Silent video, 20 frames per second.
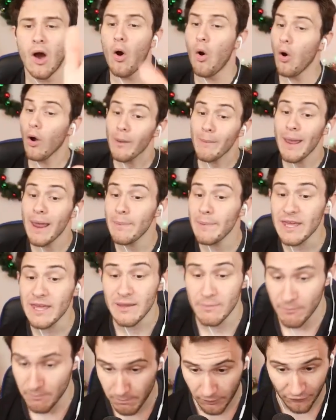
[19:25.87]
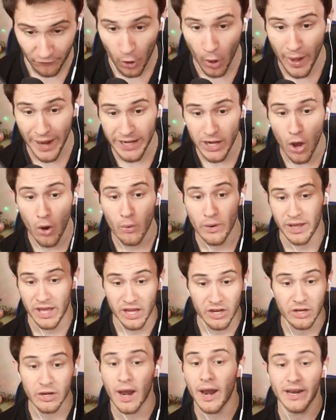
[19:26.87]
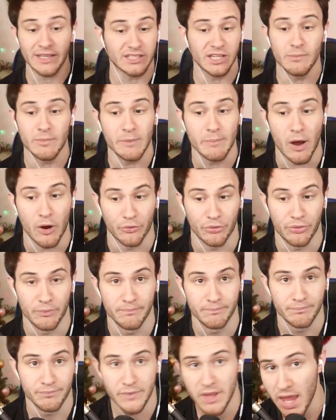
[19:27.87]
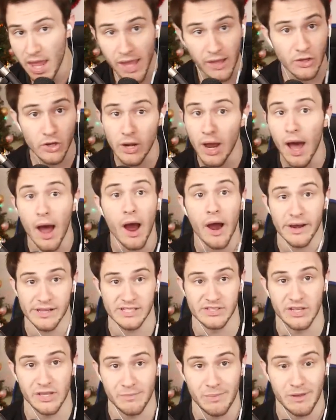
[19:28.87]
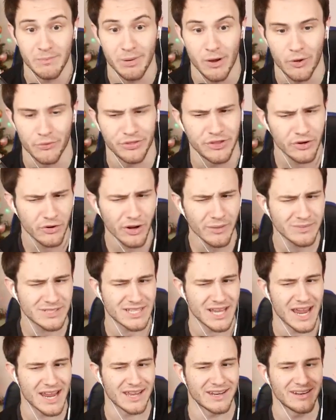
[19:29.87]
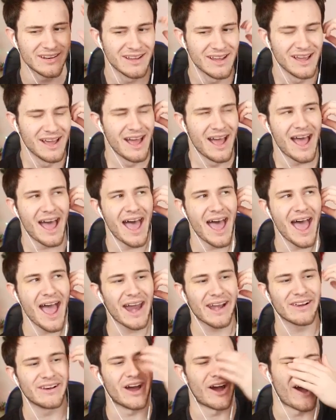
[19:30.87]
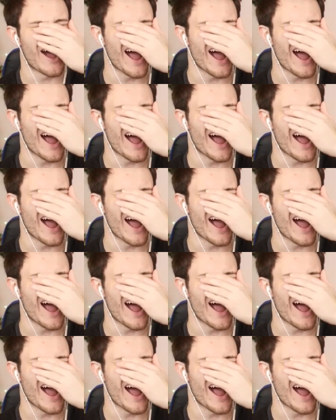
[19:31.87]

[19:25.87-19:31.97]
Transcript: Or maybe, for all I know, it could honestly be both. It could honestly be both. You know what I'm saying? I don't know.